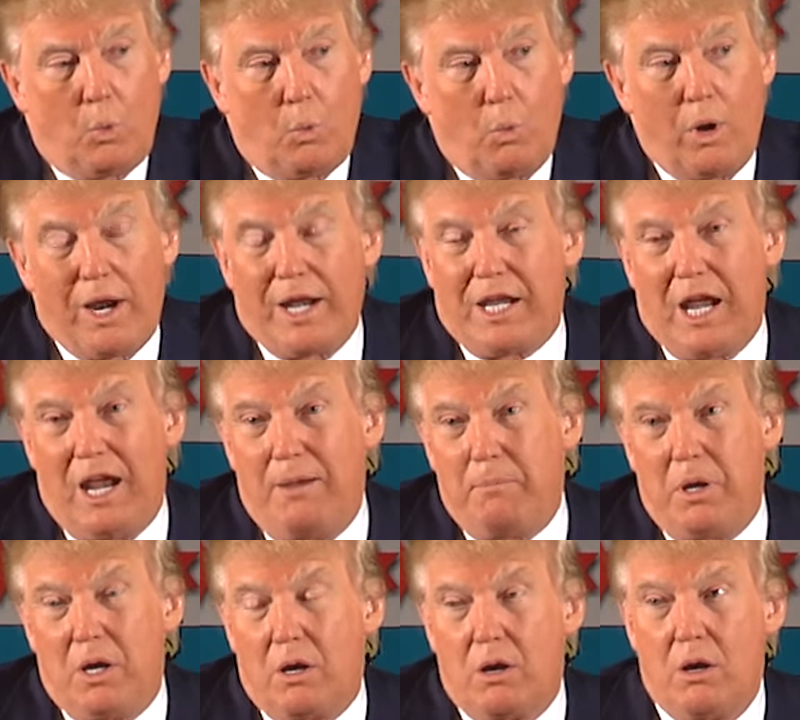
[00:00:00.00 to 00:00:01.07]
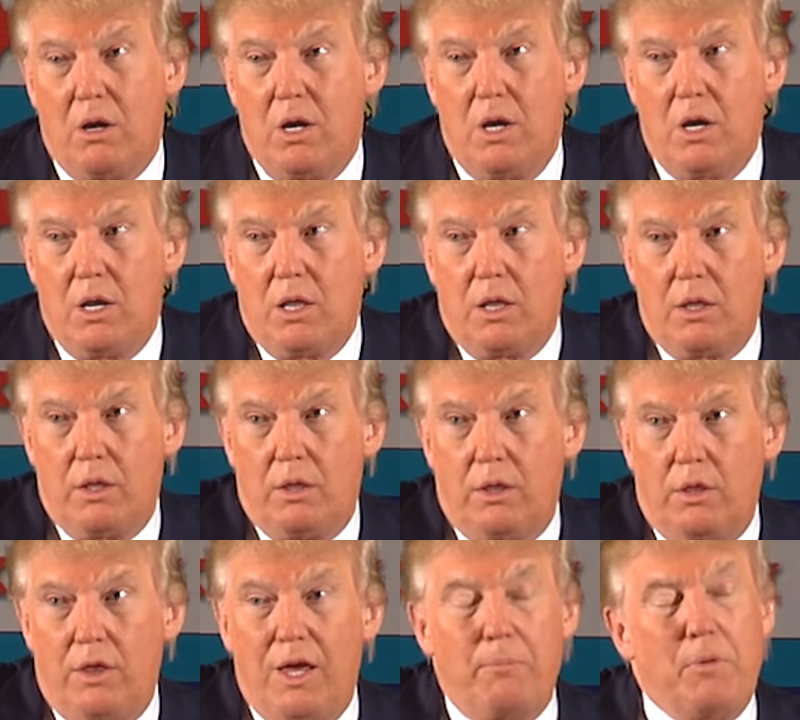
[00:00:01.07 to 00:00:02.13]
when I came here,
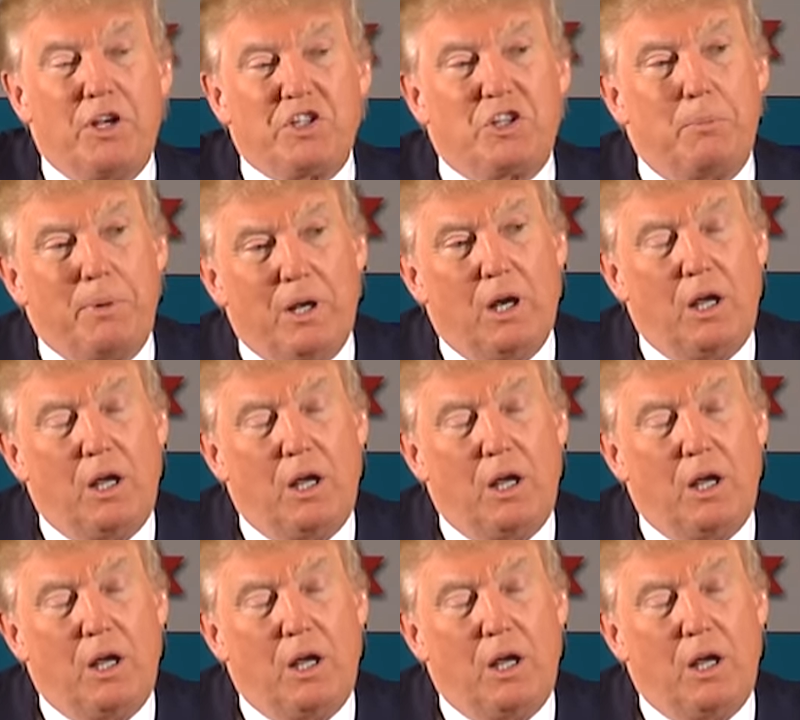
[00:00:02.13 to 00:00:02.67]
there must have been